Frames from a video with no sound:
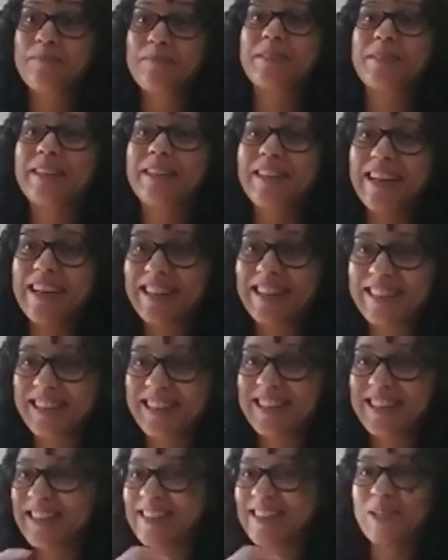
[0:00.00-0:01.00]
I'm glad I
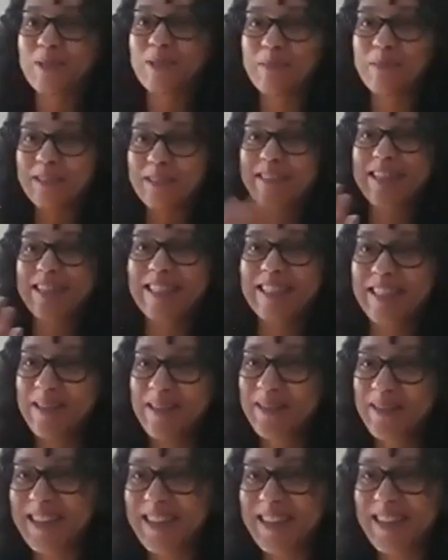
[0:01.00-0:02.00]
said that because I was about to say
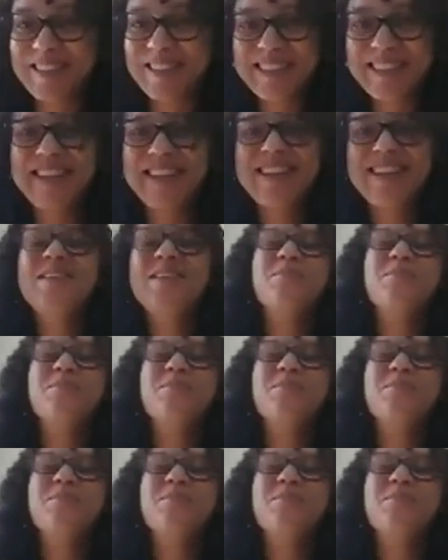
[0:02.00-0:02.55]
something else.